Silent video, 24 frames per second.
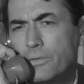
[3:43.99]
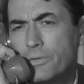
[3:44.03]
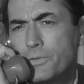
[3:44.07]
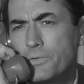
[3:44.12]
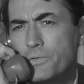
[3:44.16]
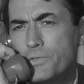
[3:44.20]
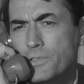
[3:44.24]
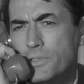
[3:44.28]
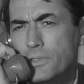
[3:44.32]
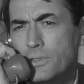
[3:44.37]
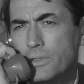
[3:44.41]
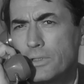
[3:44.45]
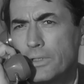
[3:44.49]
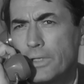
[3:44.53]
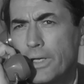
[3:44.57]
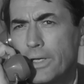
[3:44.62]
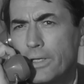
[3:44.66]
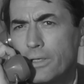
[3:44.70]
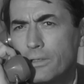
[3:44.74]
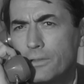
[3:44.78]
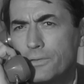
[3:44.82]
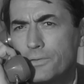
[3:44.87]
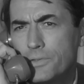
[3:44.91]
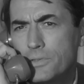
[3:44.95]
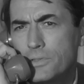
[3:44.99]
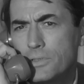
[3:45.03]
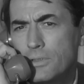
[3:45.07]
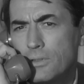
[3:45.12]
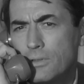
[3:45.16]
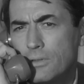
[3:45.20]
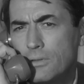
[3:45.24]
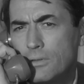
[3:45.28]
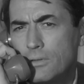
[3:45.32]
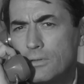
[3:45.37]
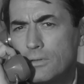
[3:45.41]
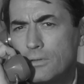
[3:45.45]
what would I do in this
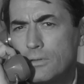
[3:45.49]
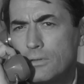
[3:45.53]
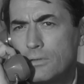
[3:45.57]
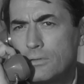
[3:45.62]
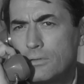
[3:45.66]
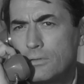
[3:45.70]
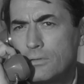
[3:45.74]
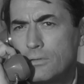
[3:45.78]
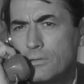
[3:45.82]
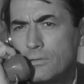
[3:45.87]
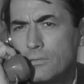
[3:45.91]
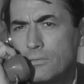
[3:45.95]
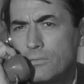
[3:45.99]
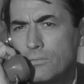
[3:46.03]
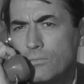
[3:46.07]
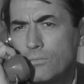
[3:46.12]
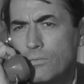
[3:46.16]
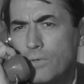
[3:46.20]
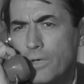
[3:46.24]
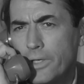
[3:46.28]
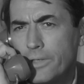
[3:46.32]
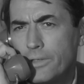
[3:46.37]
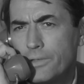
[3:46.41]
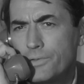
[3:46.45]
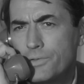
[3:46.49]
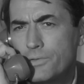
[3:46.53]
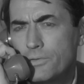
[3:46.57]
scenario type of mindset.